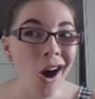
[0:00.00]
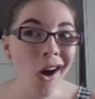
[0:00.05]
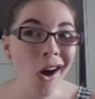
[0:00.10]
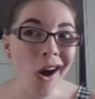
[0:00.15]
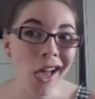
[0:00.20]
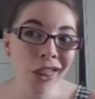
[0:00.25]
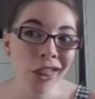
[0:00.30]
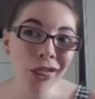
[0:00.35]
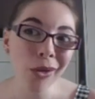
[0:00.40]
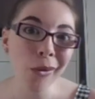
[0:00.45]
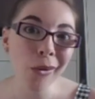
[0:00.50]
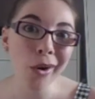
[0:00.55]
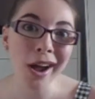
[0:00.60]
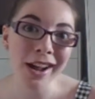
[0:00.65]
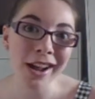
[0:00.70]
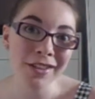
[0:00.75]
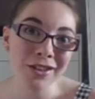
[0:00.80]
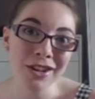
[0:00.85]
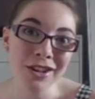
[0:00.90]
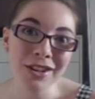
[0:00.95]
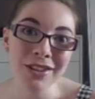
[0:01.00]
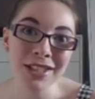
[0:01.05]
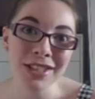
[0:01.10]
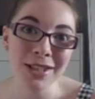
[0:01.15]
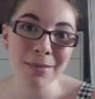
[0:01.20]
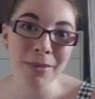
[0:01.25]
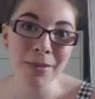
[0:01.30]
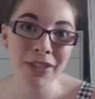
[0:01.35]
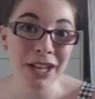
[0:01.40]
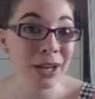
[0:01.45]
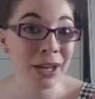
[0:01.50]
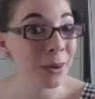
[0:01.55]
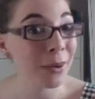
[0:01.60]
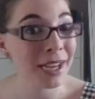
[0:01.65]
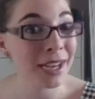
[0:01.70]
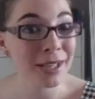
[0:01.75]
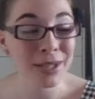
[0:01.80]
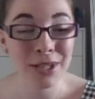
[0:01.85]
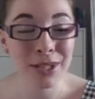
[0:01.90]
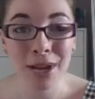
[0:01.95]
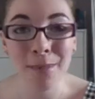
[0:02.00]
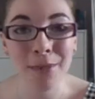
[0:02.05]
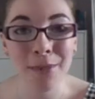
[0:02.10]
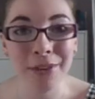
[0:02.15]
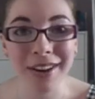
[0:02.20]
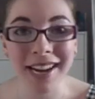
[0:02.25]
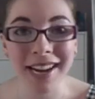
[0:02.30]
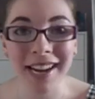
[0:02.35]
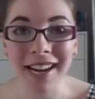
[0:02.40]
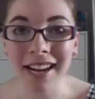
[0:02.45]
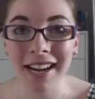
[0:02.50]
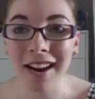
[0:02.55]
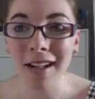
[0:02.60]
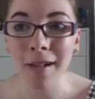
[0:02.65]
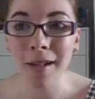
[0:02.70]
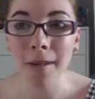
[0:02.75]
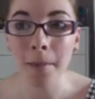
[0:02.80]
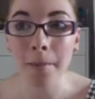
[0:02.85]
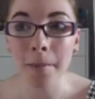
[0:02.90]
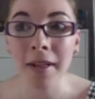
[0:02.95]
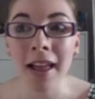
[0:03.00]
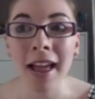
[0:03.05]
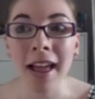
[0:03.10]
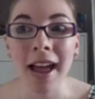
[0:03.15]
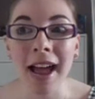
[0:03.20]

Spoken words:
I thought I'd do something quite summery, and